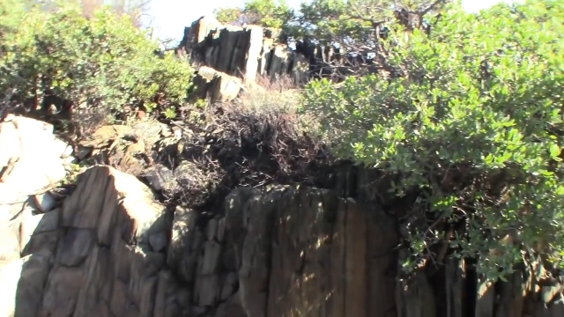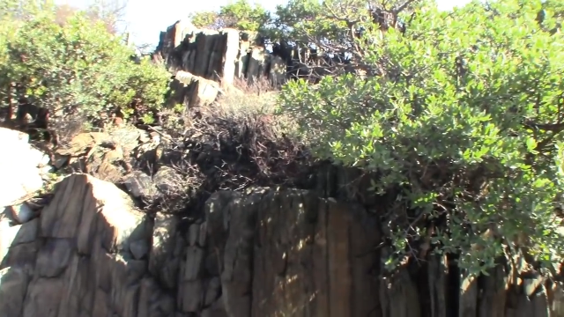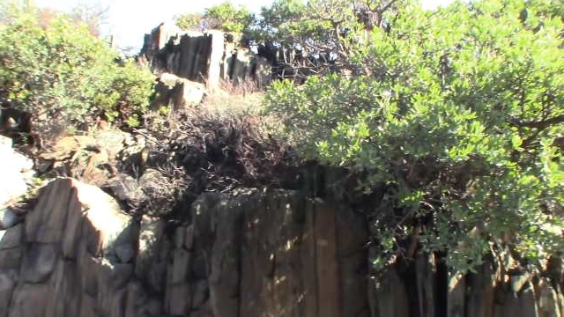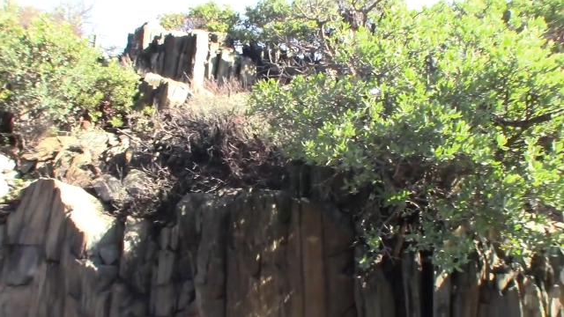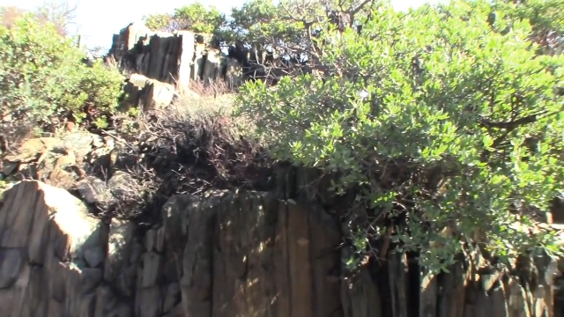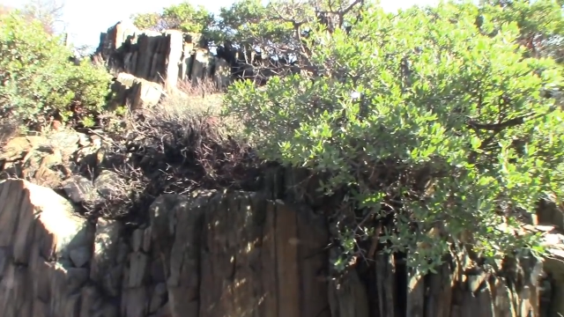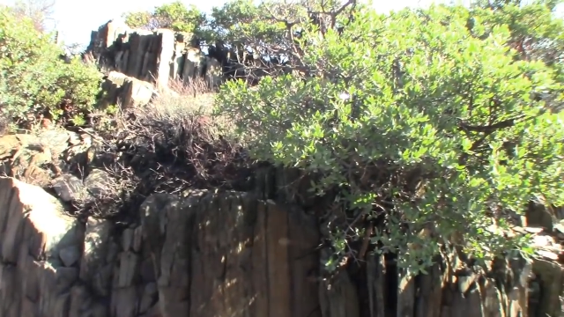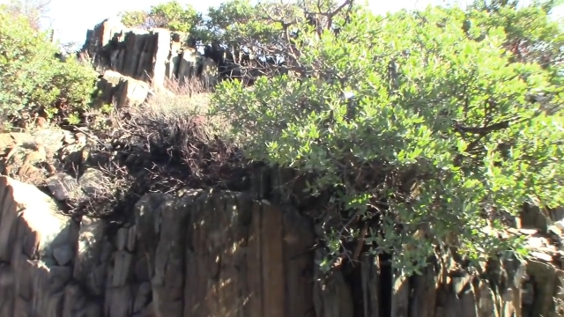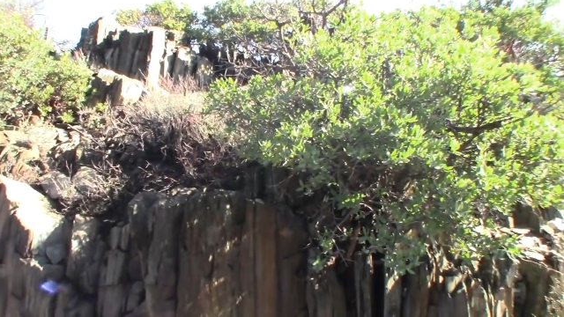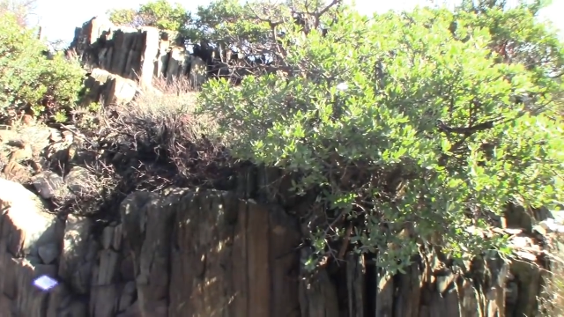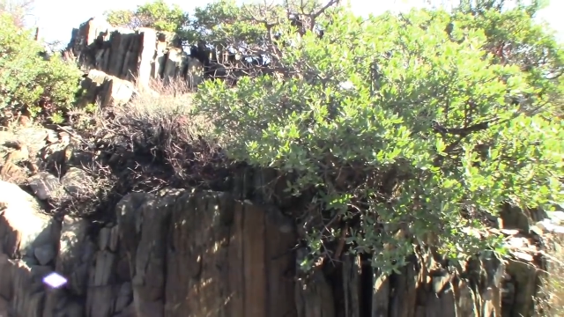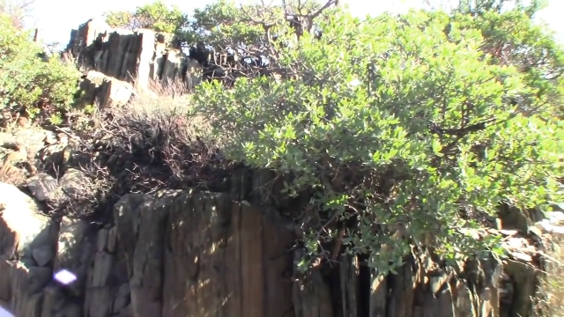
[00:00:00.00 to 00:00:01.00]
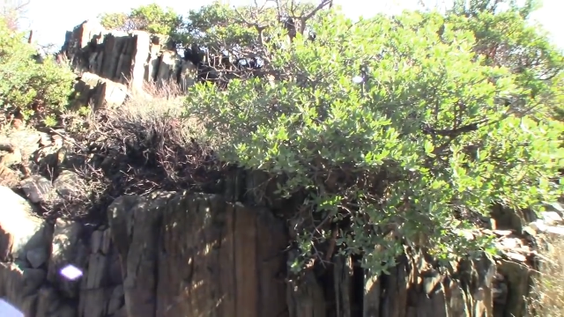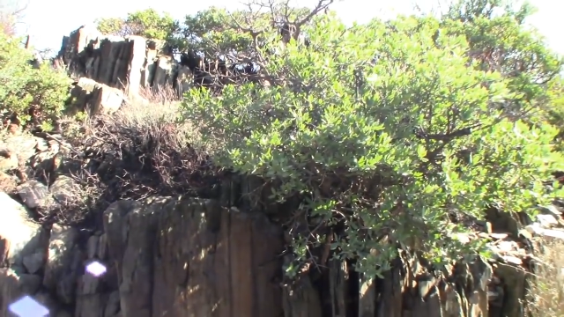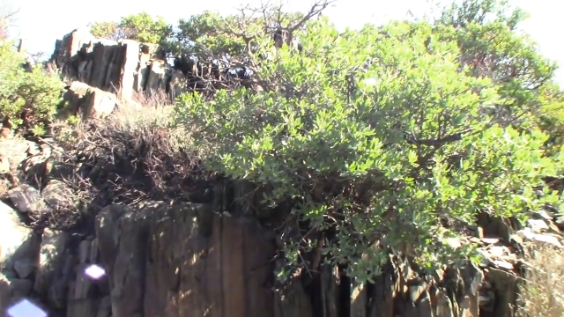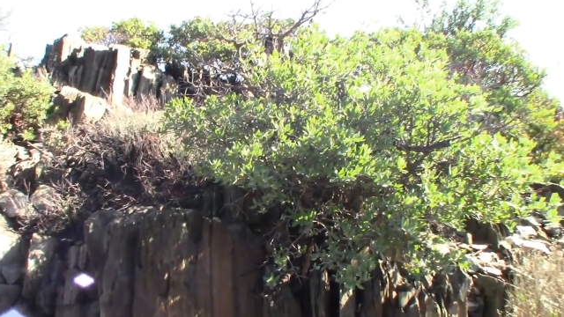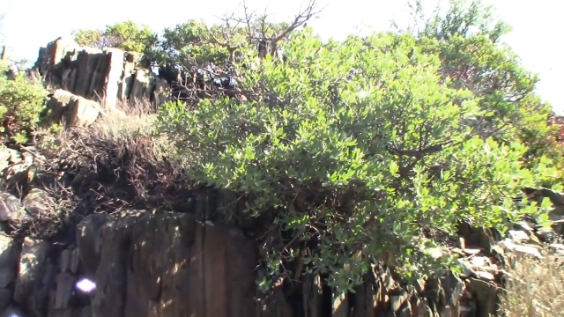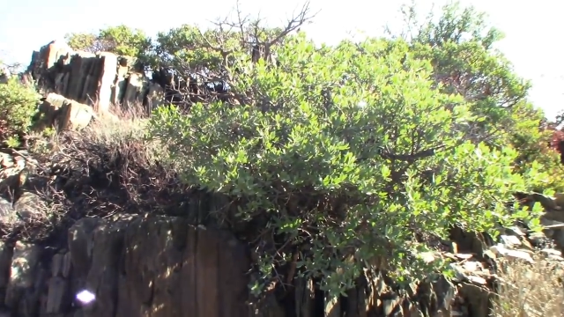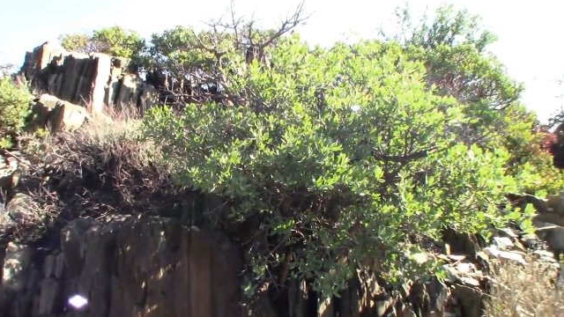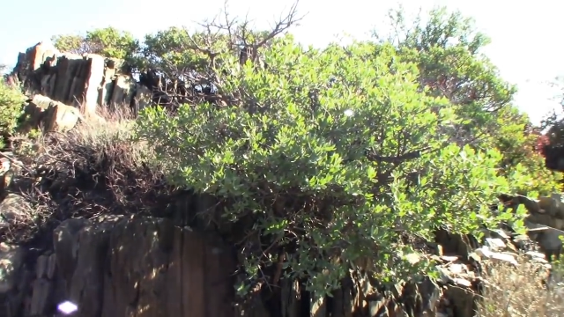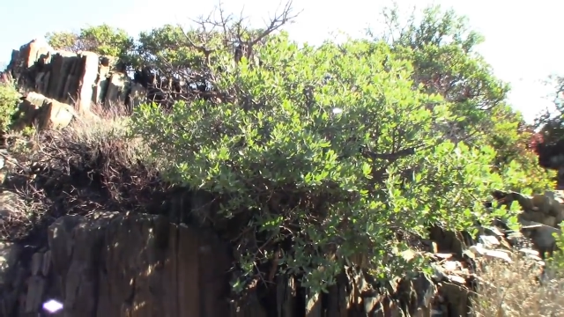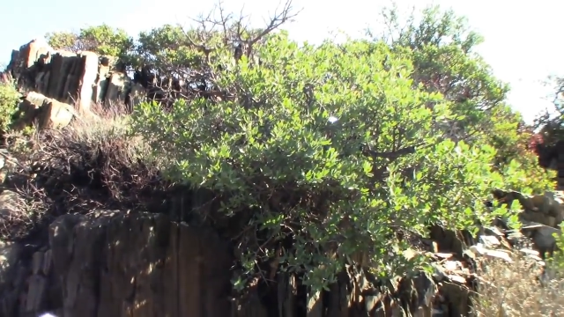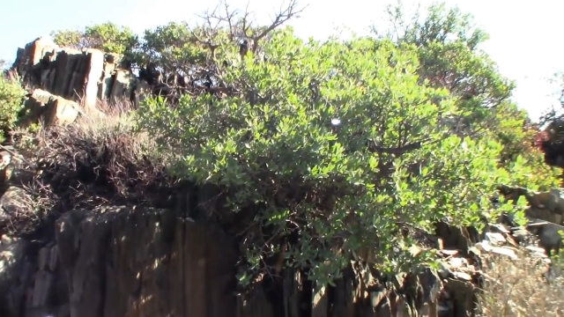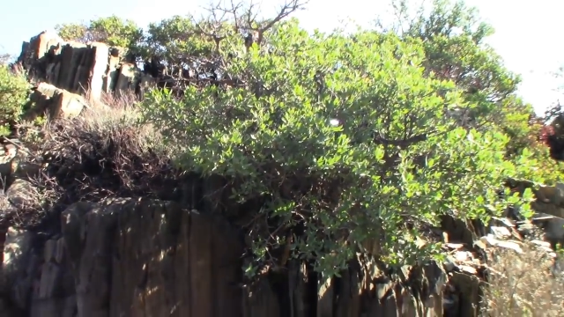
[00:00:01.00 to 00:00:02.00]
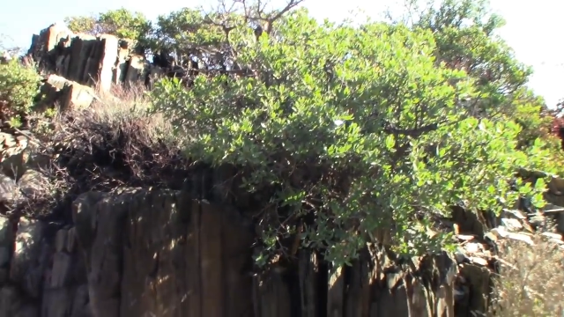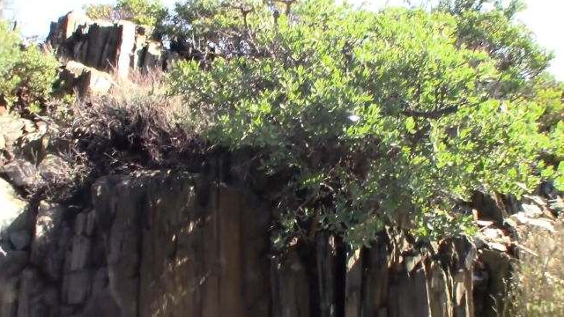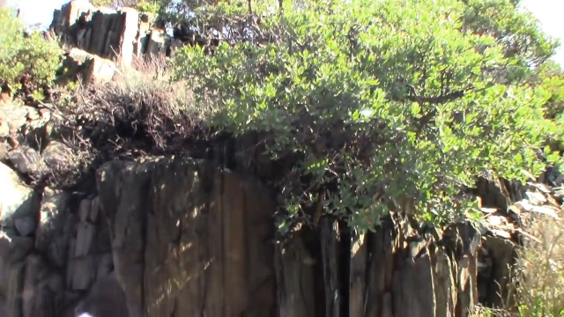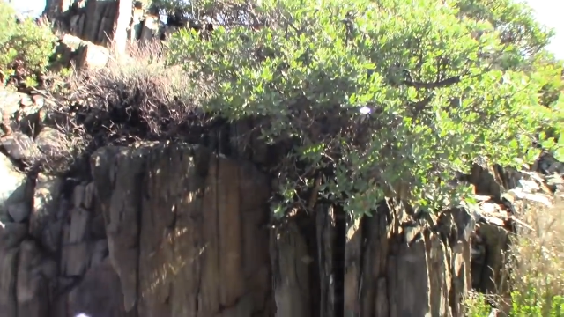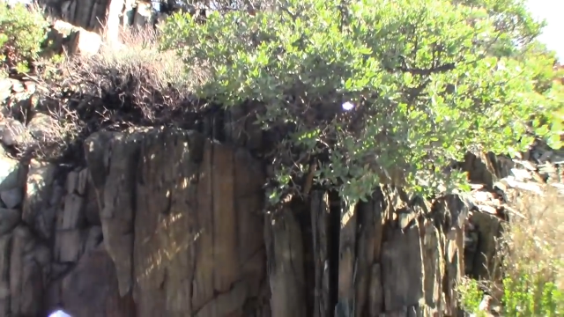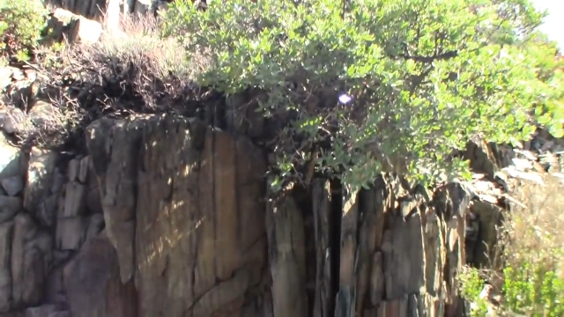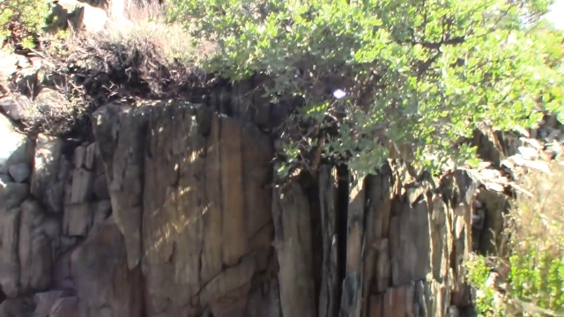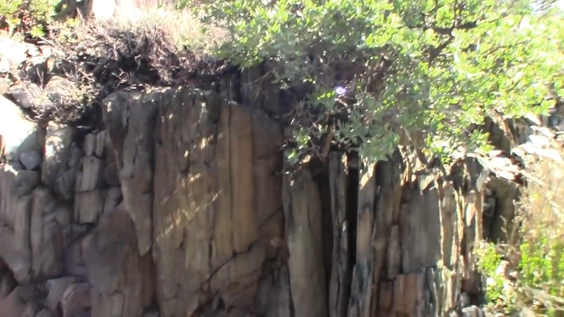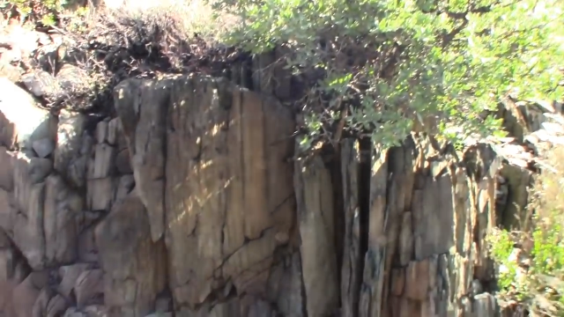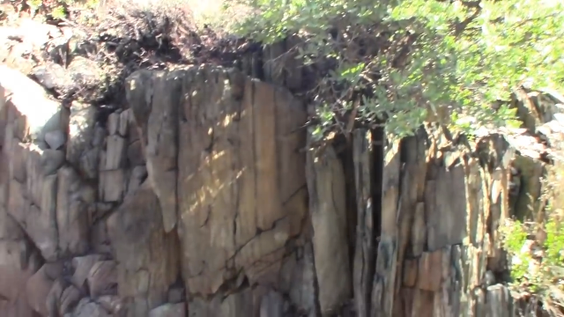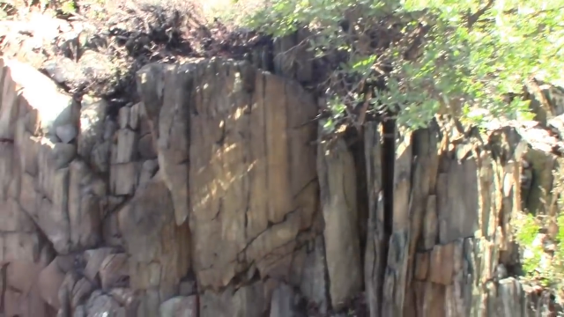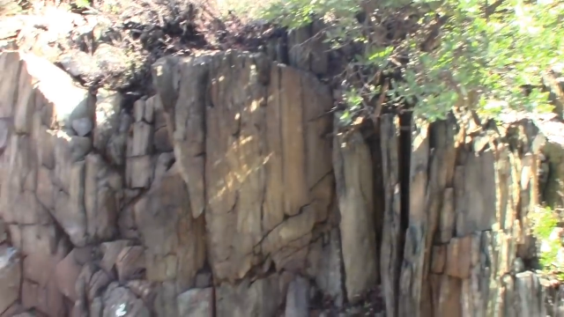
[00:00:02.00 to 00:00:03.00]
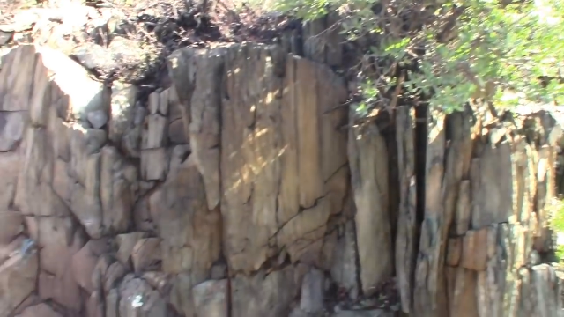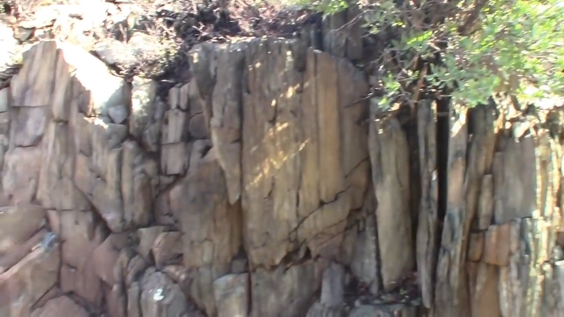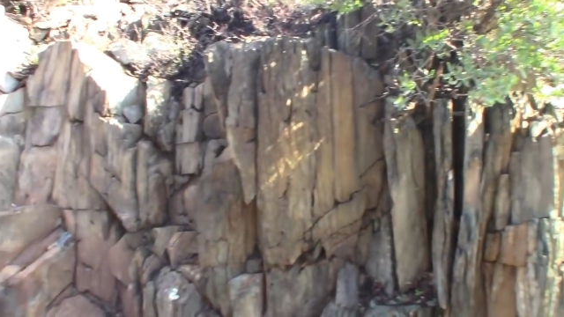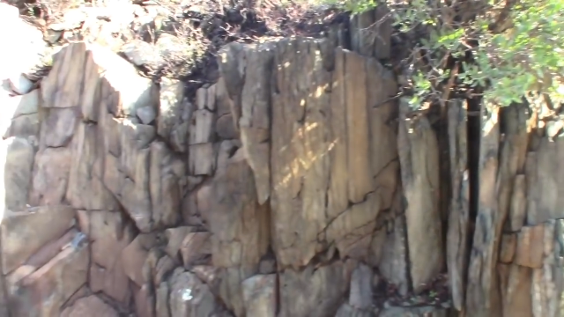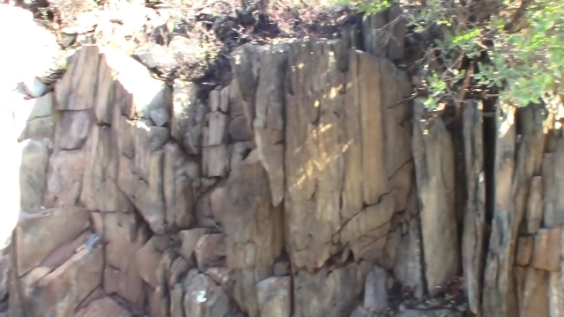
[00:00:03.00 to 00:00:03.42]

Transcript: No face is visible, so there are no lips to read.